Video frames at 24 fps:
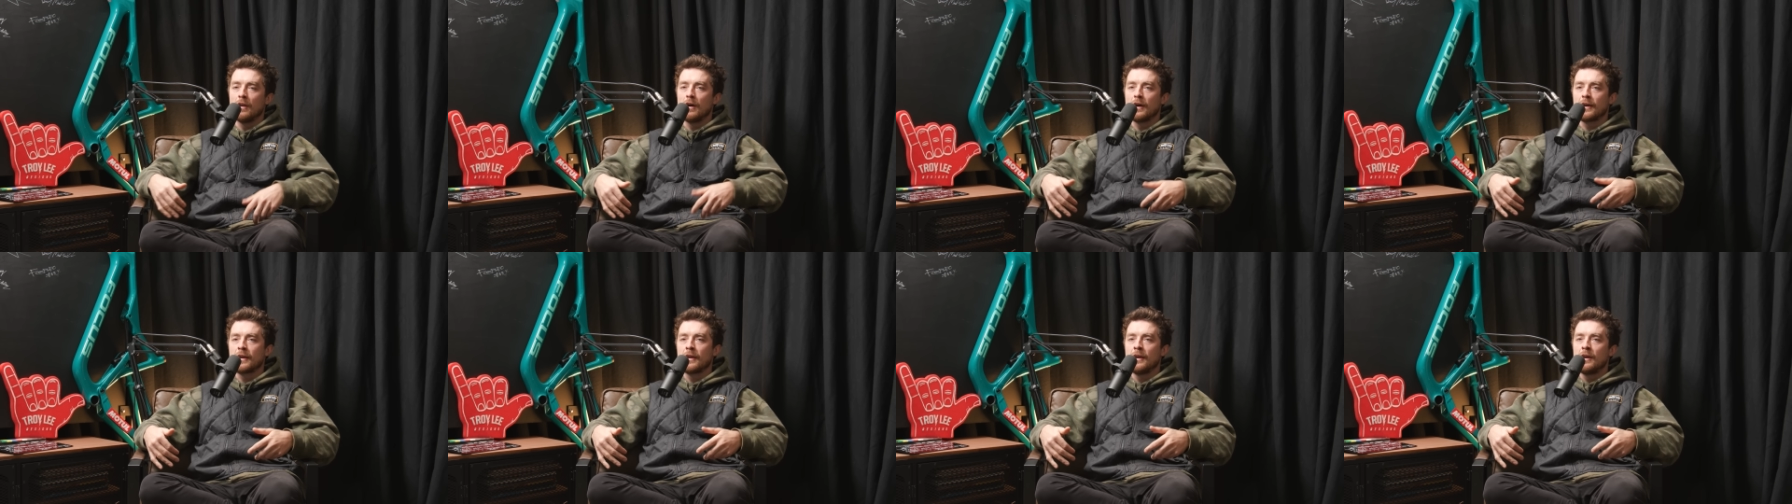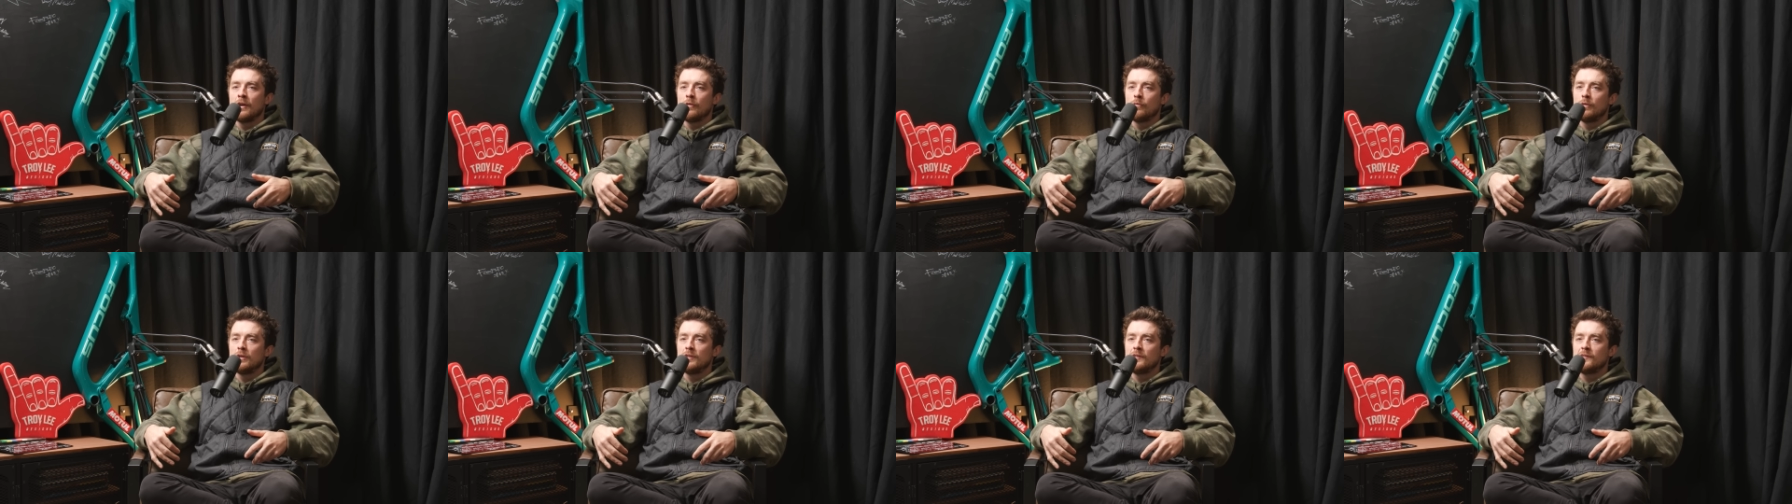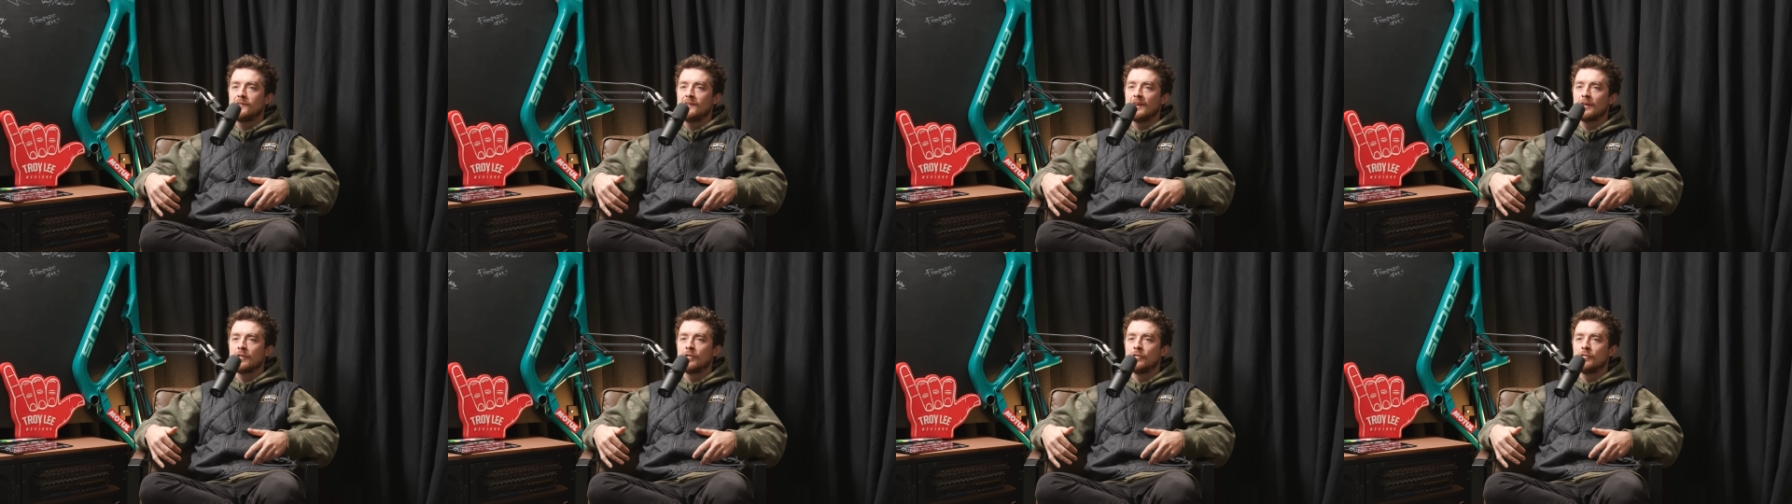Like when you
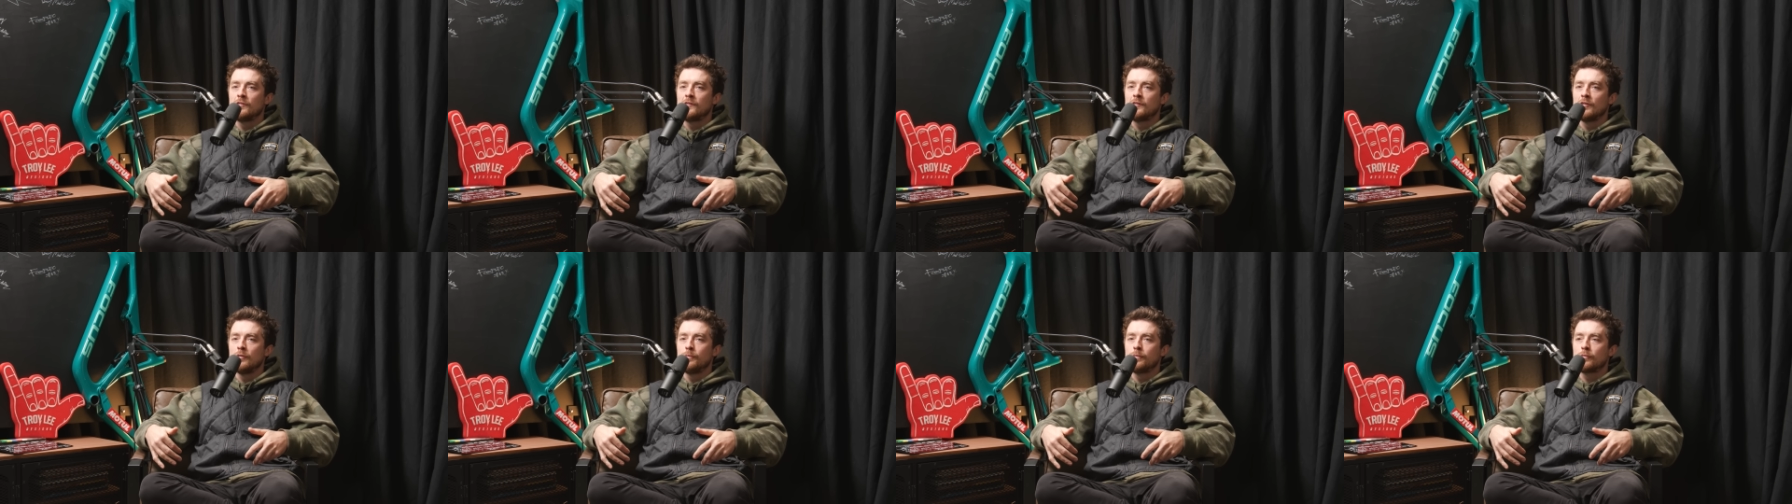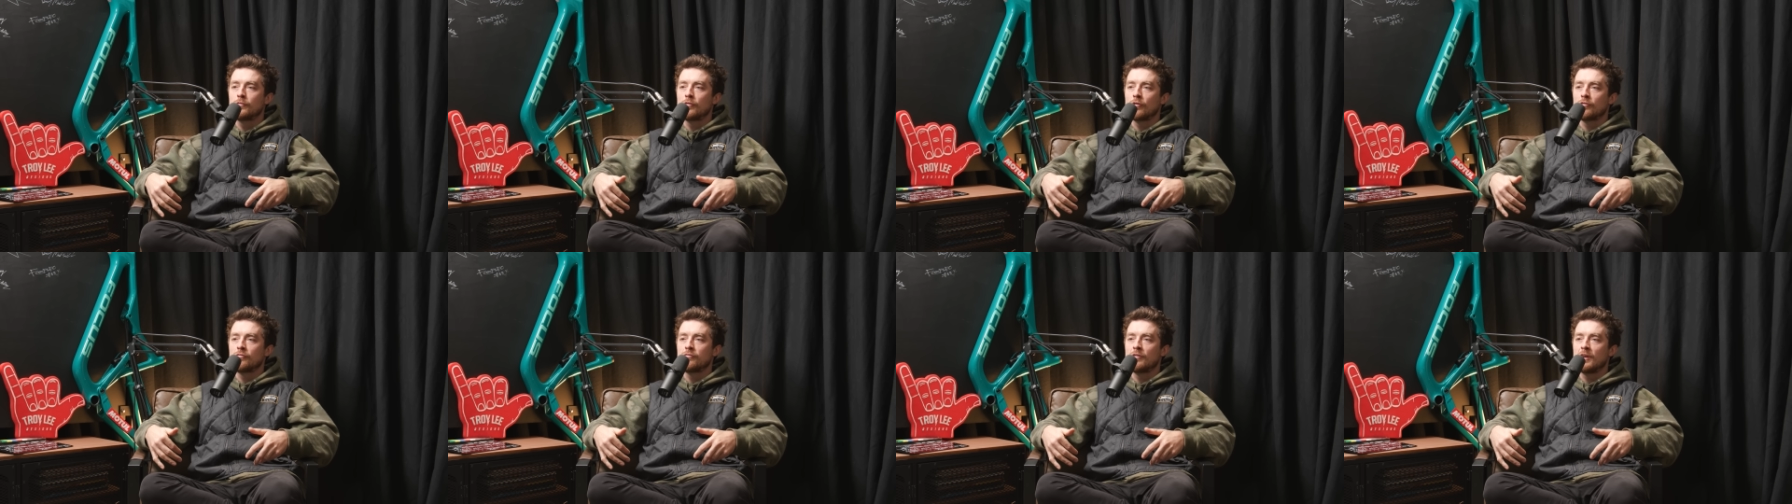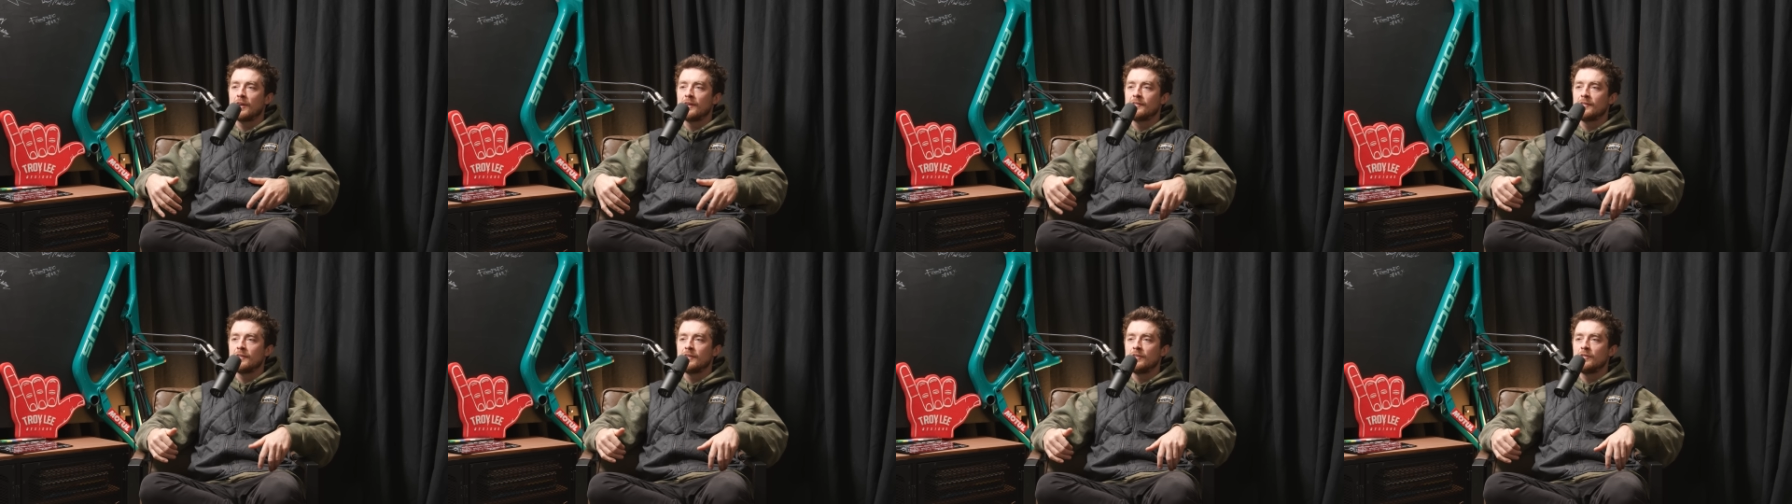see a good Supercross racer,